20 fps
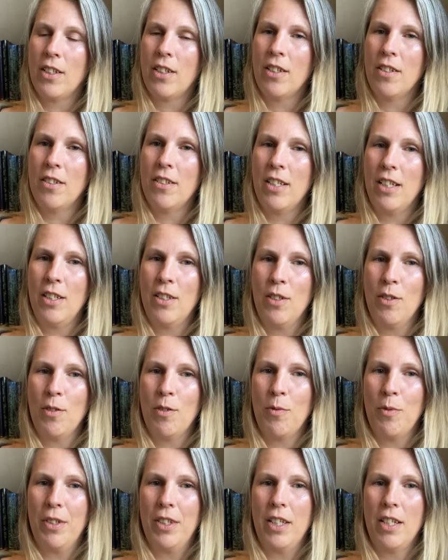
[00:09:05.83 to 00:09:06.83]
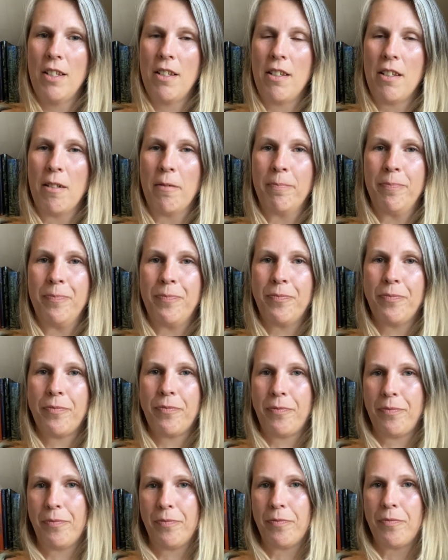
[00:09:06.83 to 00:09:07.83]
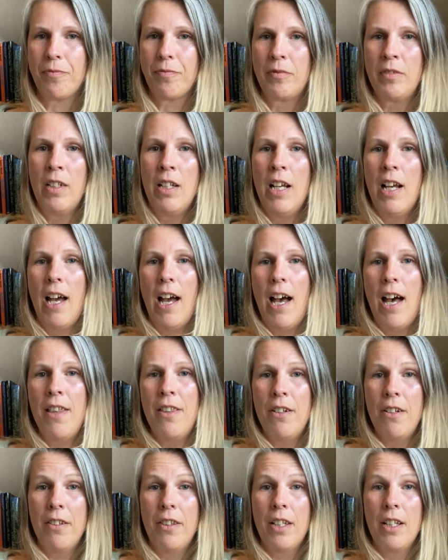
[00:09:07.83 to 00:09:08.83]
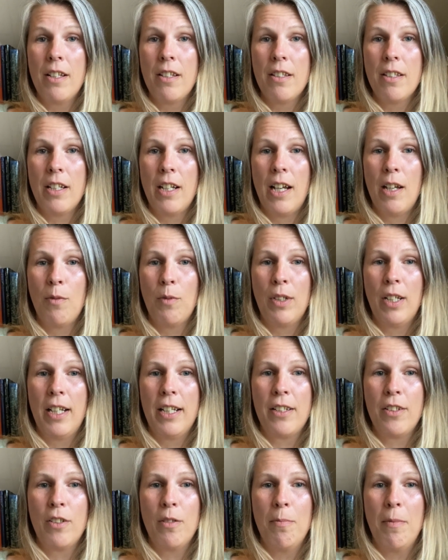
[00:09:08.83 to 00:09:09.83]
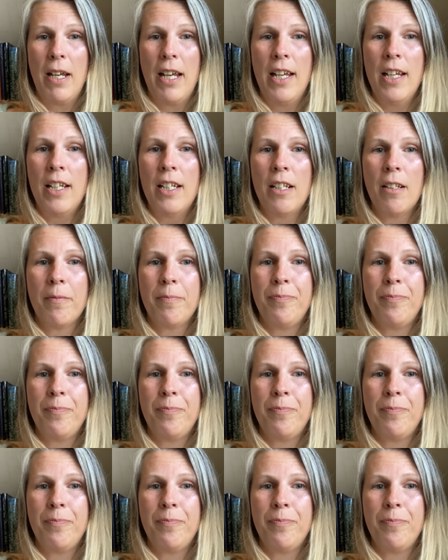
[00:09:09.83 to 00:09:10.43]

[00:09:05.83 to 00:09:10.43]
continued with this. Other things that I would like to make